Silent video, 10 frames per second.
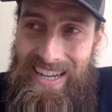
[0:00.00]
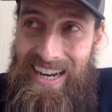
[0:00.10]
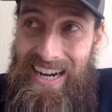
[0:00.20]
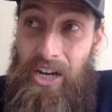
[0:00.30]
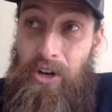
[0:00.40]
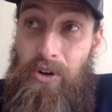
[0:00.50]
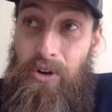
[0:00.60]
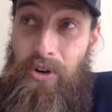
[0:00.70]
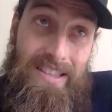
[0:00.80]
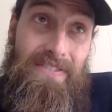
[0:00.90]
and I
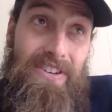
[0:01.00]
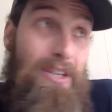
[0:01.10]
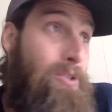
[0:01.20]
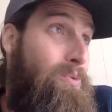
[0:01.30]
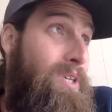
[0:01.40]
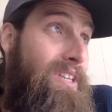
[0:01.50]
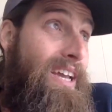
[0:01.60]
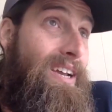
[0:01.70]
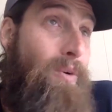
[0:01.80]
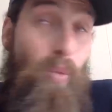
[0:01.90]
grind the fish with
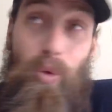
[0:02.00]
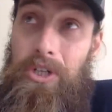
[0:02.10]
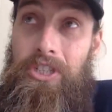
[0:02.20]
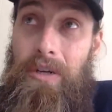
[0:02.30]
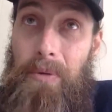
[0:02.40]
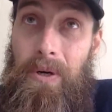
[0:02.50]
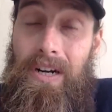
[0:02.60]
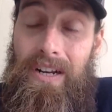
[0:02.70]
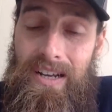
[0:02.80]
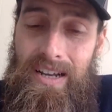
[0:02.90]
a wood chipper,